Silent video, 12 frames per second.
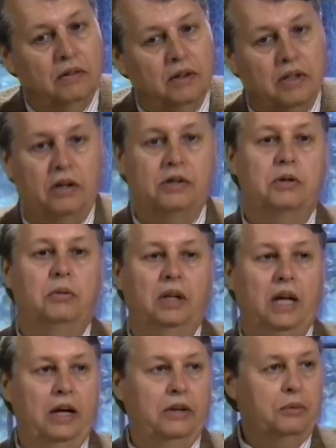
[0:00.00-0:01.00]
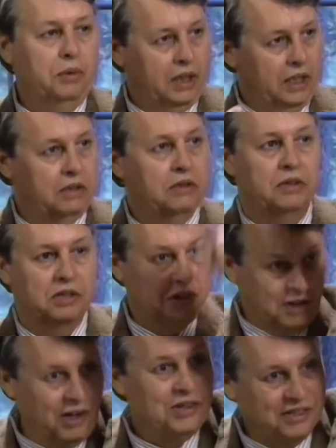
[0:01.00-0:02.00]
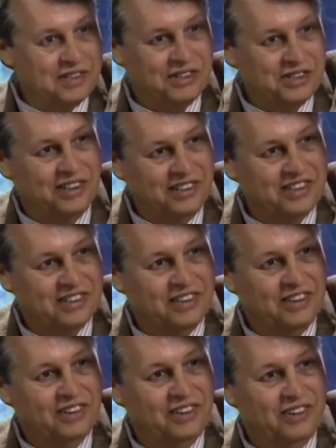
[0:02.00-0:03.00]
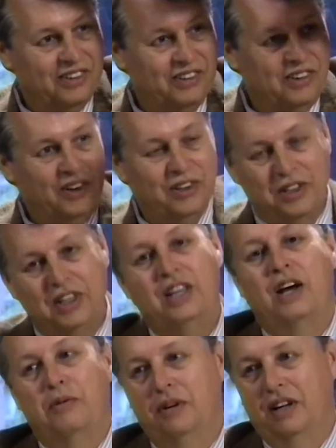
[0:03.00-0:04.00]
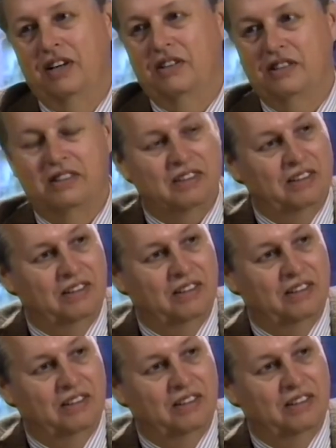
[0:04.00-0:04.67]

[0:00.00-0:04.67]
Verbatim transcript: The culture will either relate to the solstices or to the equinoxes.